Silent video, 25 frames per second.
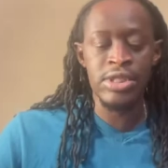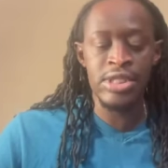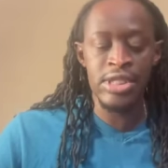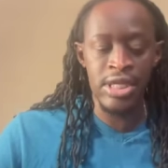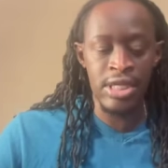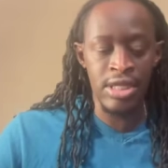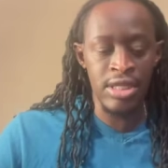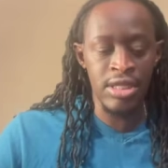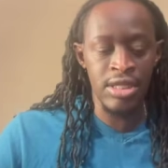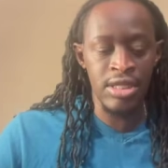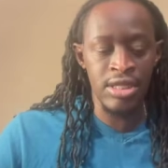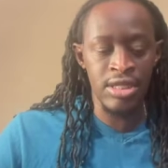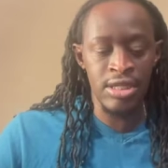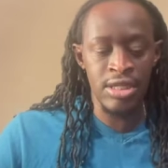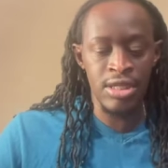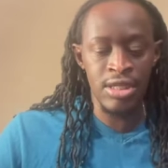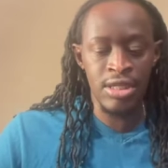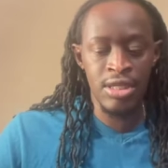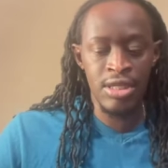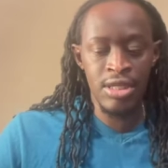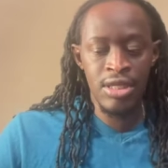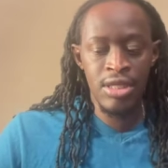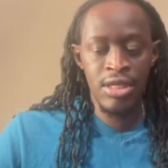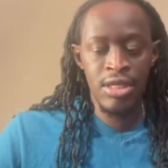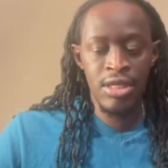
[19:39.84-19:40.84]
getting,
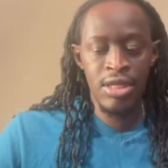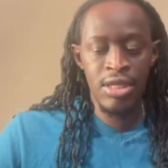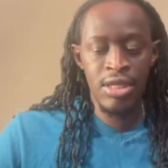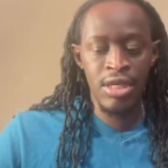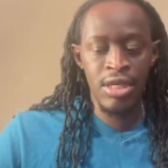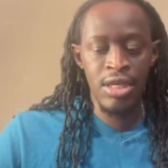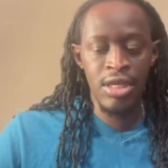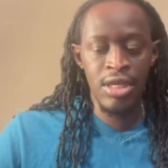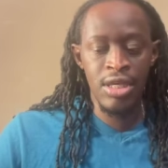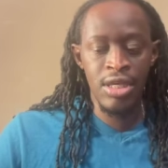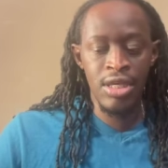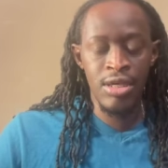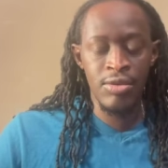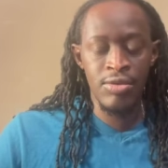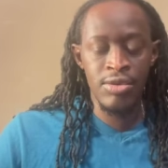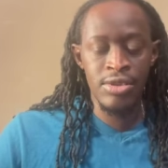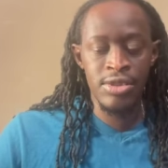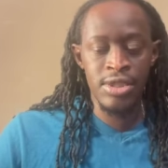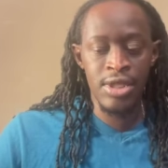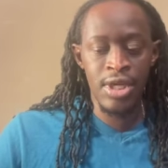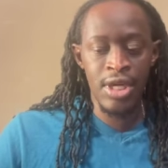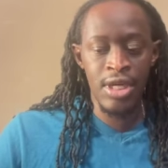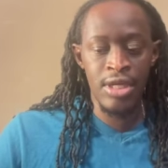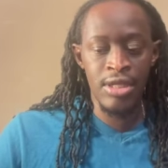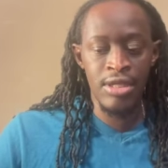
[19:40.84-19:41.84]
it was
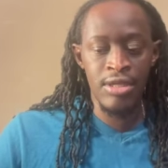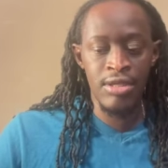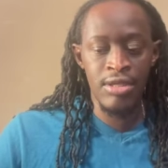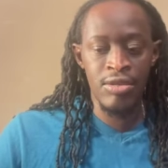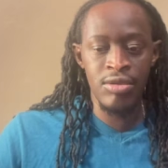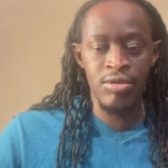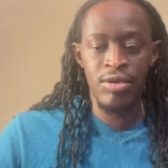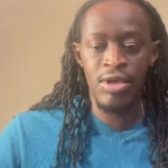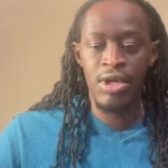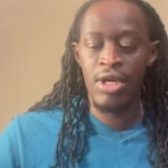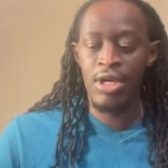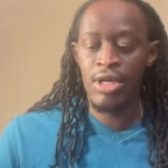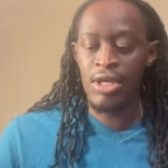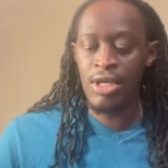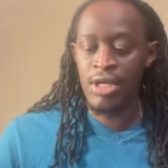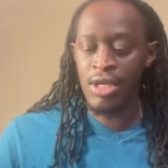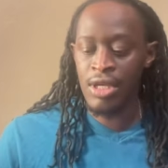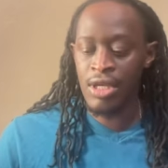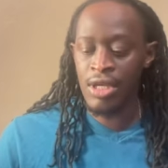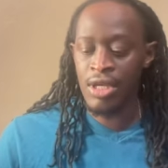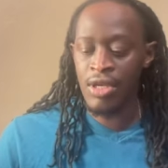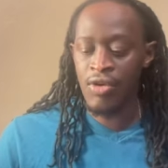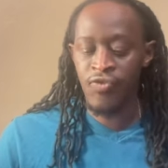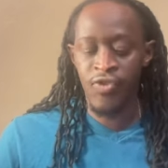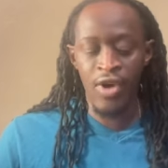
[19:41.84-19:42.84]
like, you know what?
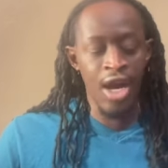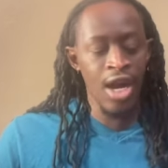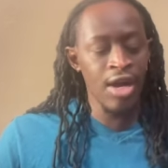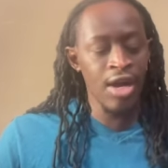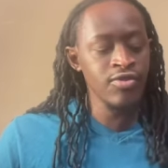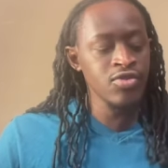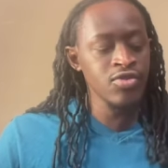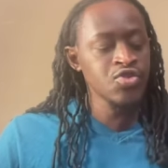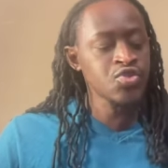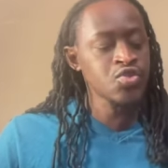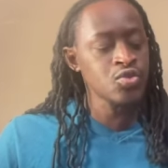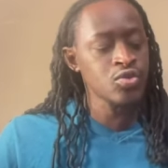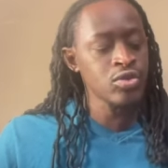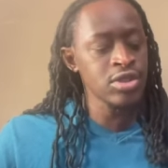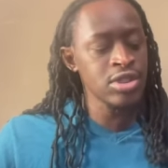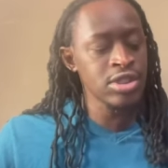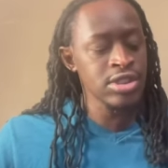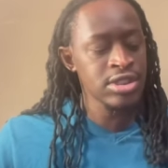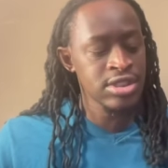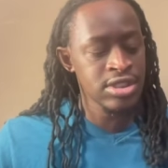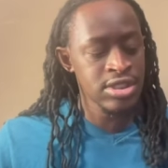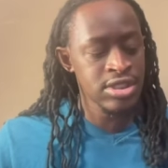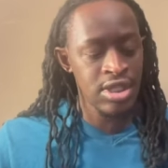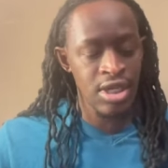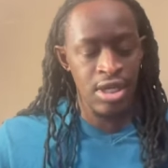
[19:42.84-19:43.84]
If I have a story to
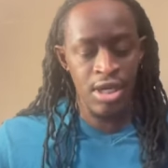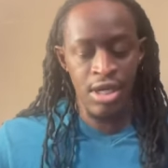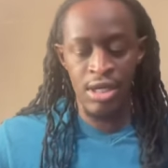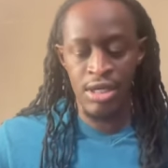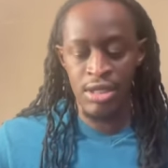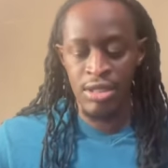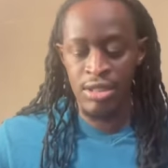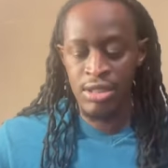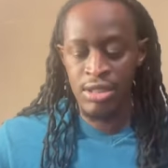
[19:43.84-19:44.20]
tell,